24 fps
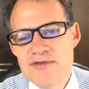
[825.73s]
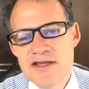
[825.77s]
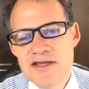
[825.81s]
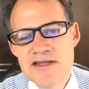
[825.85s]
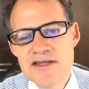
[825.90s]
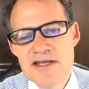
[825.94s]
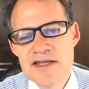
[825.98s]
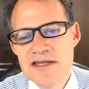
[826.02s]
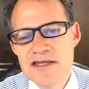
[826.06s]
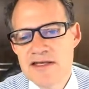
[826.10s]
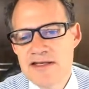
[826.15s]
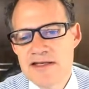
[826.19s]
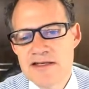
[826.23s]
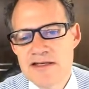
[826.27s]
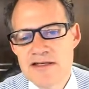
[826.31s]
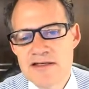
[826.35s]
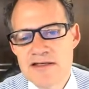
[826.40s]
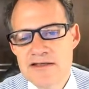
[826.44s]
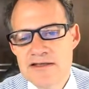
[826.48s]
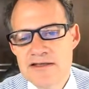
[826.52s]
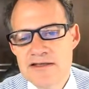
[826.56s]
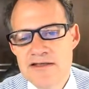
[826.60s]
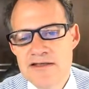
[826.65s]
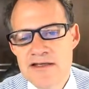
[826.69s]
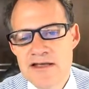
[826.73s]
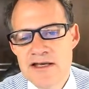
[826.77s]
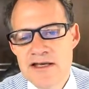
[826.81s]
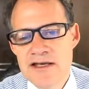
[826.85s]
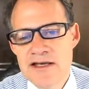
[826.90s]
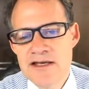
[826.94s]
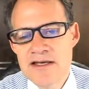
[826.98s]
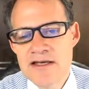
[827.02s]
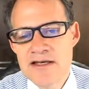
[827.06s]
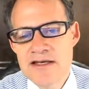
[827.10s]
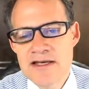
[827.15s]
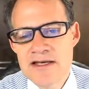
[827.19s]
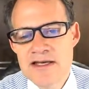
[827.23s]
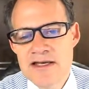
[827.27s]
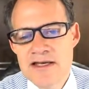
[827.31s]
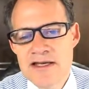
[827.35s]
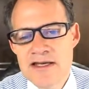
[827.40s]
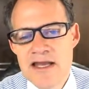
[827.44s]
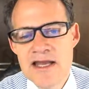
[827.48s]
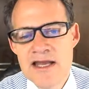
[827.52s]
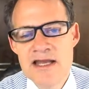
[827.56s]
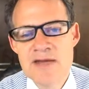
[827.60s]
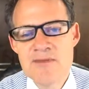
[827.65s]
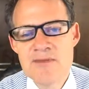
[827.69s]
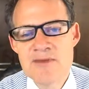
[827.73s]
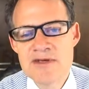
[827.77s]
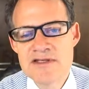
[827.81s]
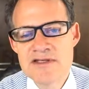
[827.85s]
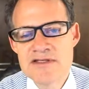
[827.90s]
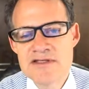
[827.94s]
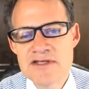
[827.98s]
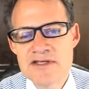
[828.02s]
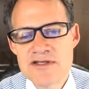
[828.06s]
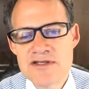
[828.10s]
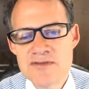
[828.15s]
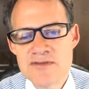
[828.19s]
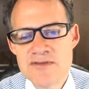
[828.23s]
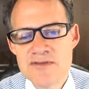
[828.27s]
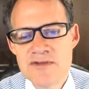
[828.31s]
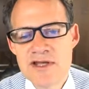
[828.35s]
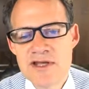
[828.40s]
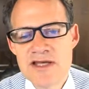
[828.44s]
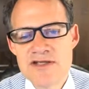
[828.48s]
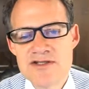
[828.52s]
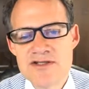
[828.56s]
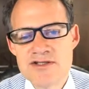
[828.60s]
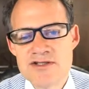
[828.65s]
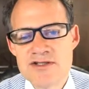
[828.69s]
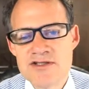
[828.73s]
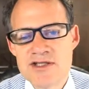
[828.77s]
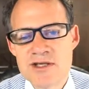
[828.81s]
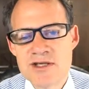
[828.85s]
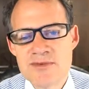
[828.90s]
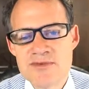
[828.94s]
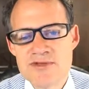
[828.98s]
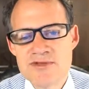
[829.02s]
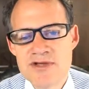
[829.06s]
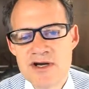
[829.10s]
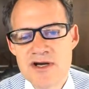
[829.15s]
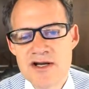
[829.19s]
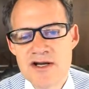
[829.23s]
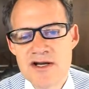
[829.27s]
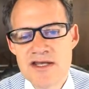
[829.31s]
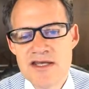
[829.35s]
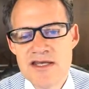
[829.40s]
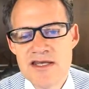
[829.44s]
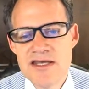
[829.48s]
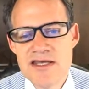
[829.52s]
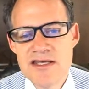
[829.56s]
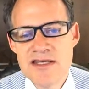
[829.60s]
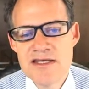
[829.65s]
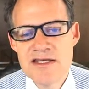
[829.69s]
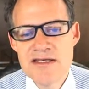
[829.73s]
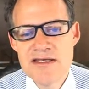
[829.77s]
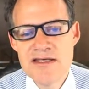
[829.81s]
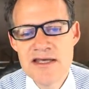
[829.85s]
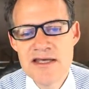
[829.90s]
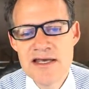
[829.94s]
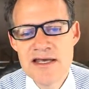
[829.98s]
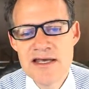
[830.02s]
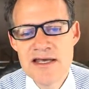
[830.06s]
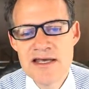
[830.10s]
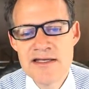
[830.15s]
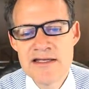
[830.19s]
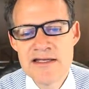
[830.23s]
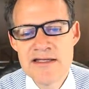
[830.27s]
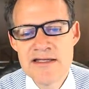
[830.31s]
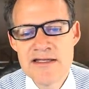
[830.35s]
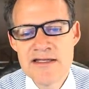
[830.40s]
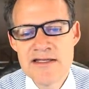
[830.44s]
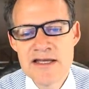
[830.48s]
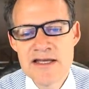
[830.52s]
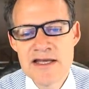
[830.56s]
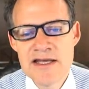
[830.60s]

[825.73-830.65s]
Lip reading: I think in any business, relationships are key, and